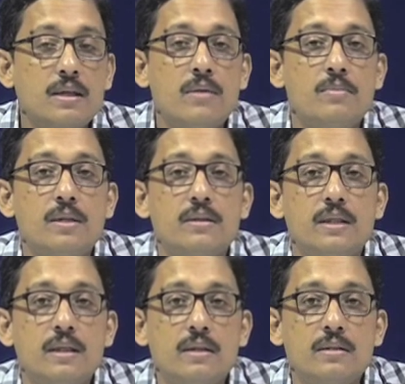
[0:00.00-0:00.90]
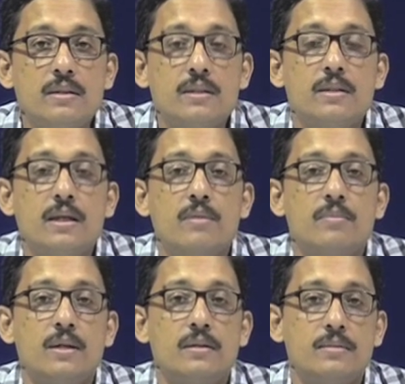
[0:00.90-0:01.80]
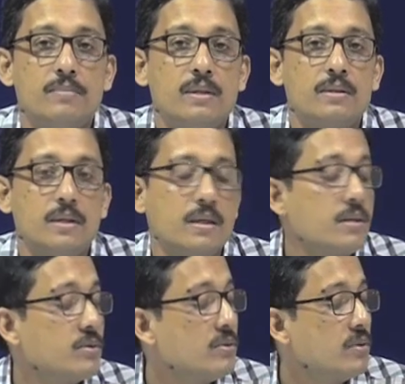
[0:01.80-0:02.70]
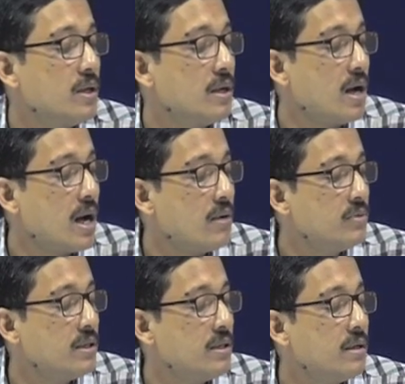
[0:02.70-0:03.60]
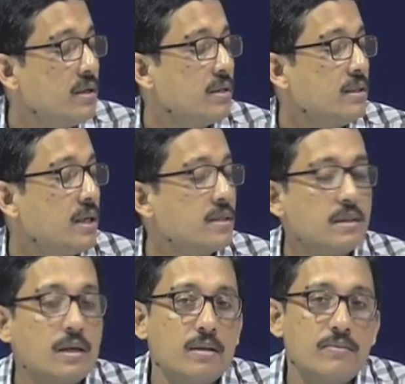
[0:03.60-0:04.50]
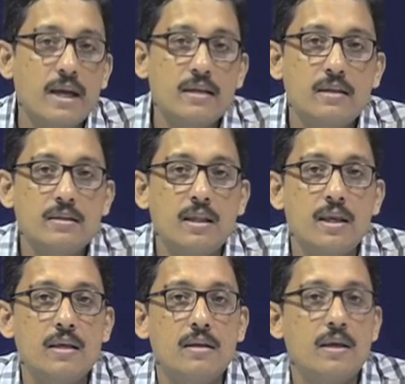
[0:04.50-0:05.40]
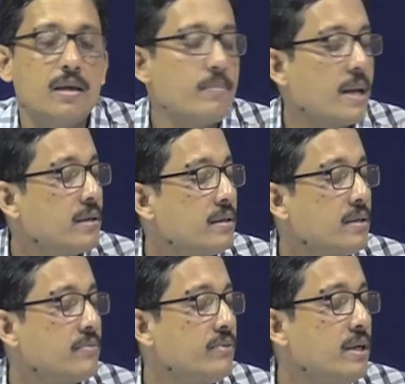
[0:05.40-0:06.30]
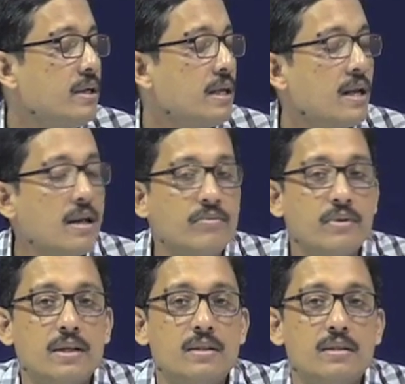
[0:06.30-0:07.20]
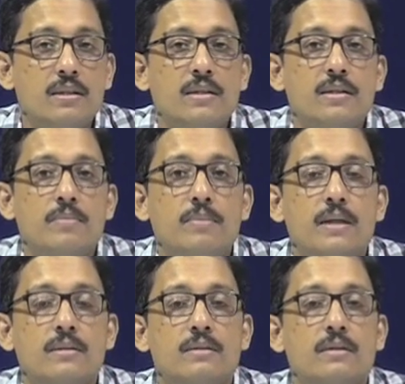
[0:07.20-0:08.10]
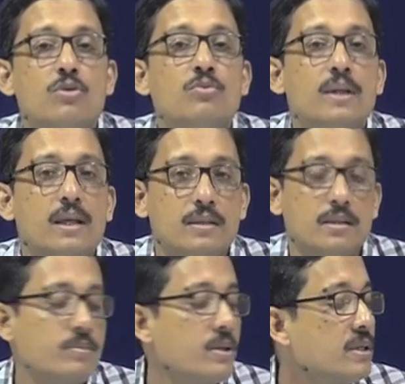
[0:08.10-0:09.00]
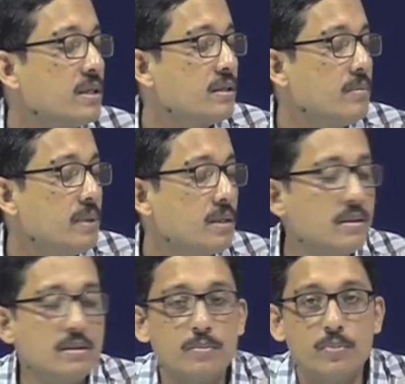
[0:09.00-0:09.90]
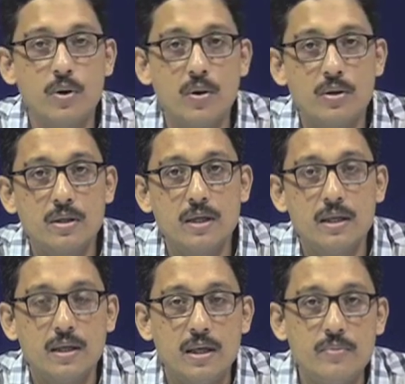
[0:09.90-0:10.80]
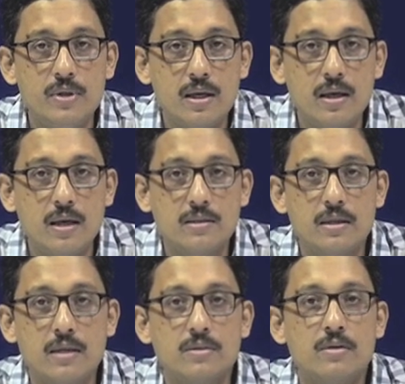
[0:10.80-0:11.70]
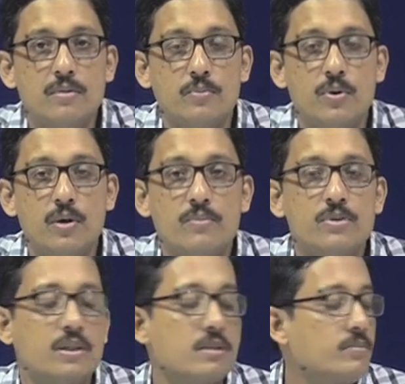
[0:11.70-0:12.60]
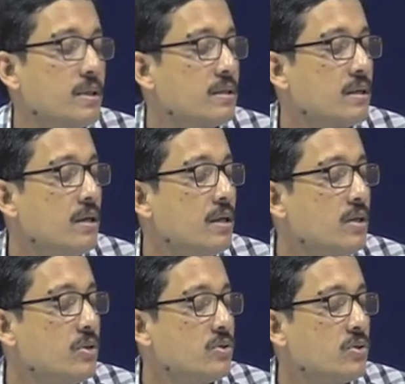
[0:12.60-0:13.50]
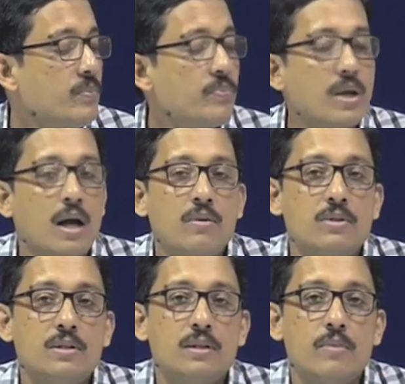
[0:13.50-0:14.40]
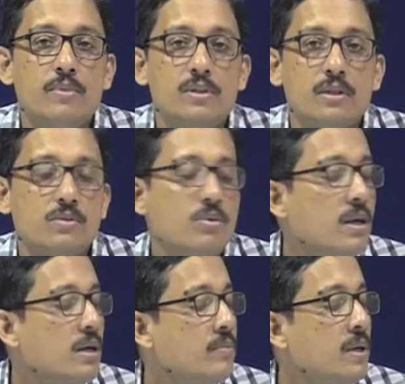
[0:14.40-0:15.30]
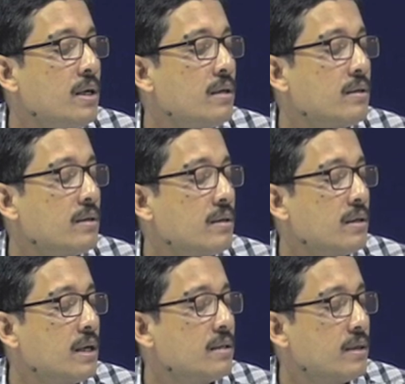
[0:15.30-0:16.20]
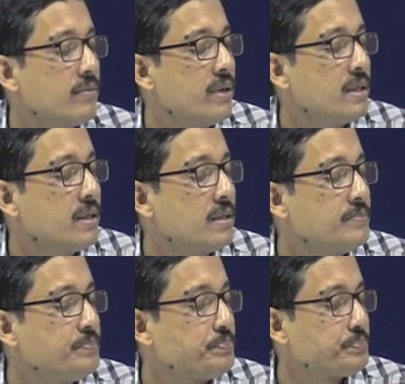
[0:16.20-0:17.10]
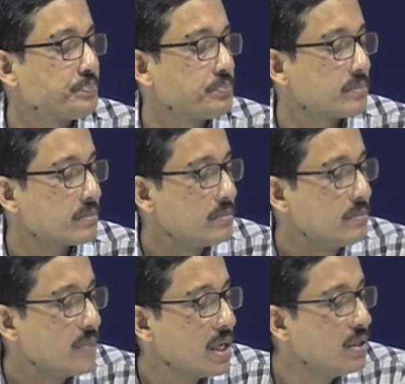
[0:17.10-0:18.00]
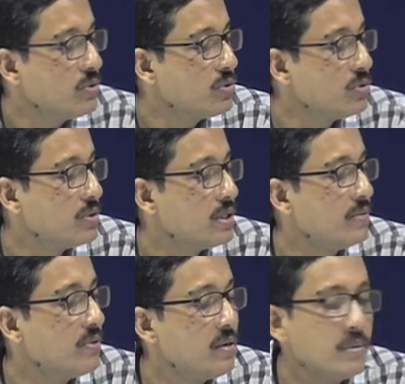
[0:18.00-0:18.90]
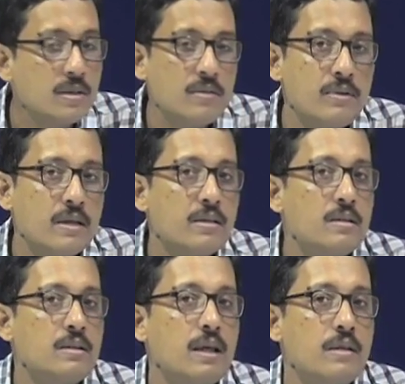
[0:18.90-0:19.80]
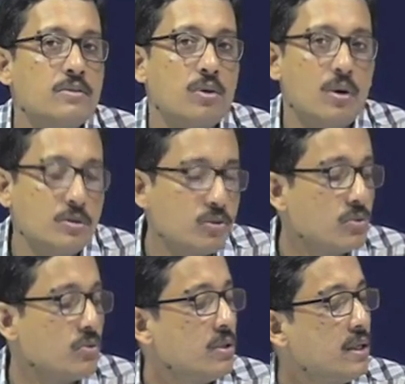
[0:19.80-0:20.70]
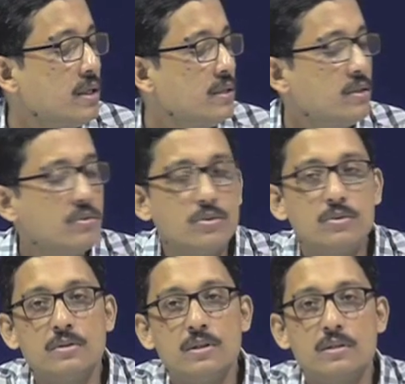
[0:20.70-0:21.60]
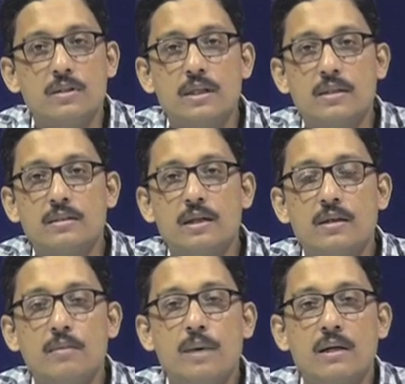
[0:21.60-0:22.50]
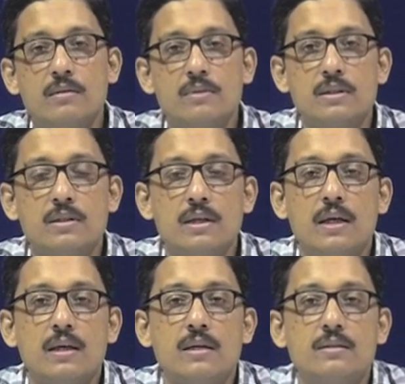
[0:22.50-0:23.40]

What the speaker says: can be in singlet state, it can be in triplet state, and so how the external factors like a magnetic field can affect this exciplex luminescence, because exciplex is a broad has got a broad emission spectra. So how this emission quantum yield gets affected due to environmental factors as also due to this external perturbation like